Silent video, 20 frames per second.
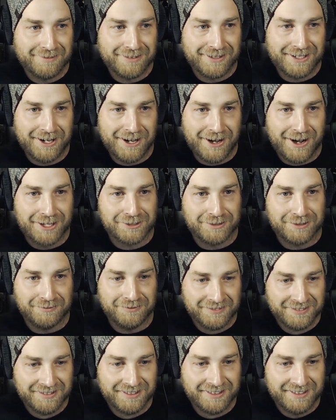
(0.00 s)
Pretty awesome.
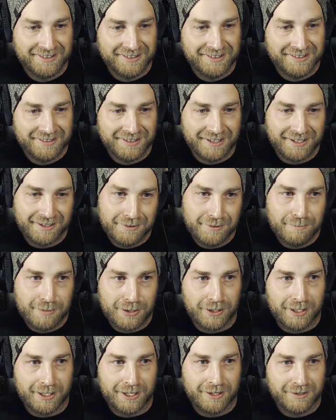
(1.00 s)
Think you're a
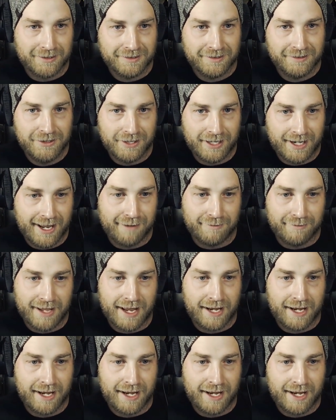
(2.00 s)
billionaire. You can yeah, have it.